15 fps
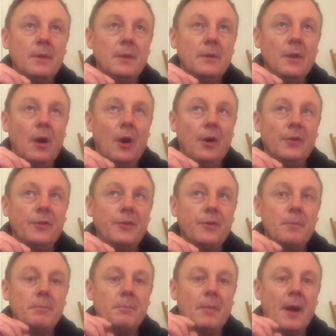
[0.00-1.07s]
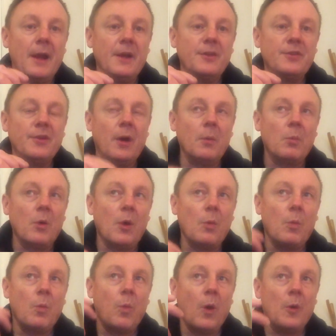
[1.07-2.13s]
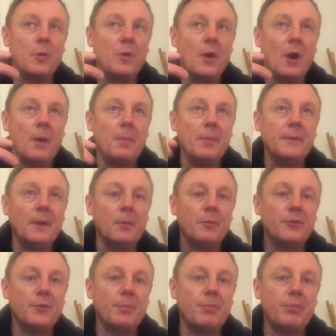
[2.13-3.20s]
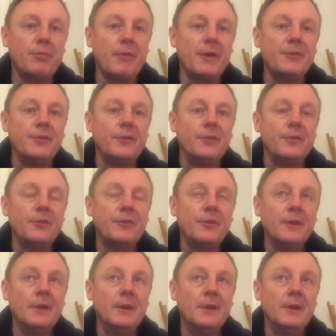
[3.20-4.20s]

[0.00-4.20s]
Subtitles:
last May time where I woke up and there was a presence